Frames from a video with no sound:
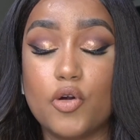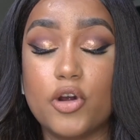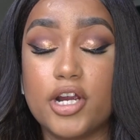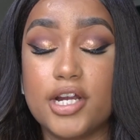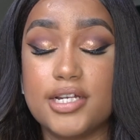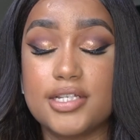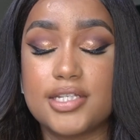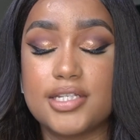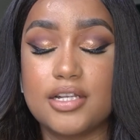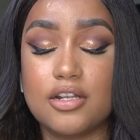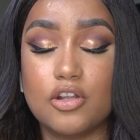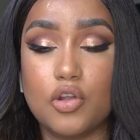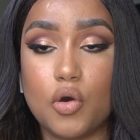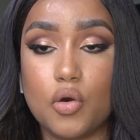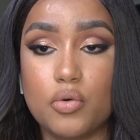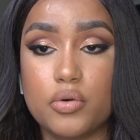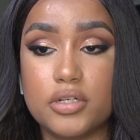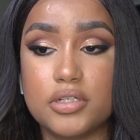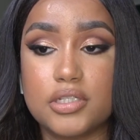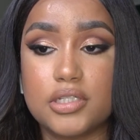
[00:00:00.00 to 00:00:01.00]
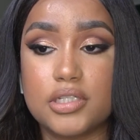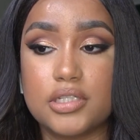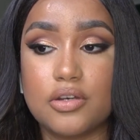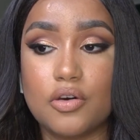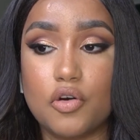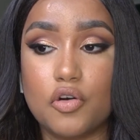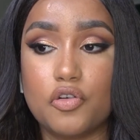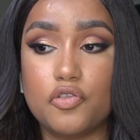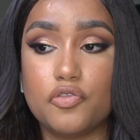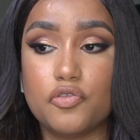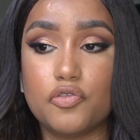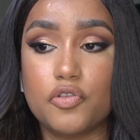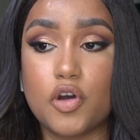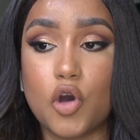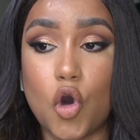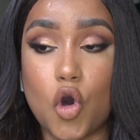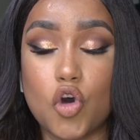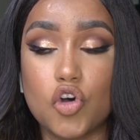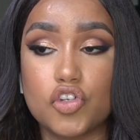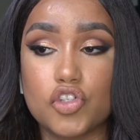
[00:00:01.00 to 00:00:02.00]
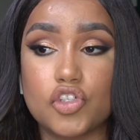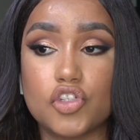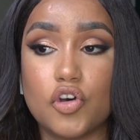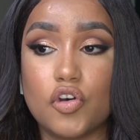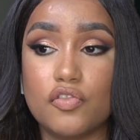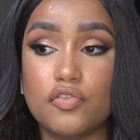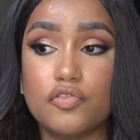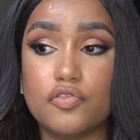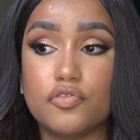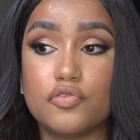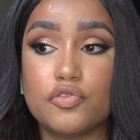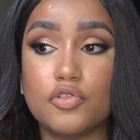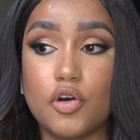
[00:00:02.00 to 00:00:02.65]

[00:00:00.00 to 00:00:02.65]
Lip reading: is the lowest of cost of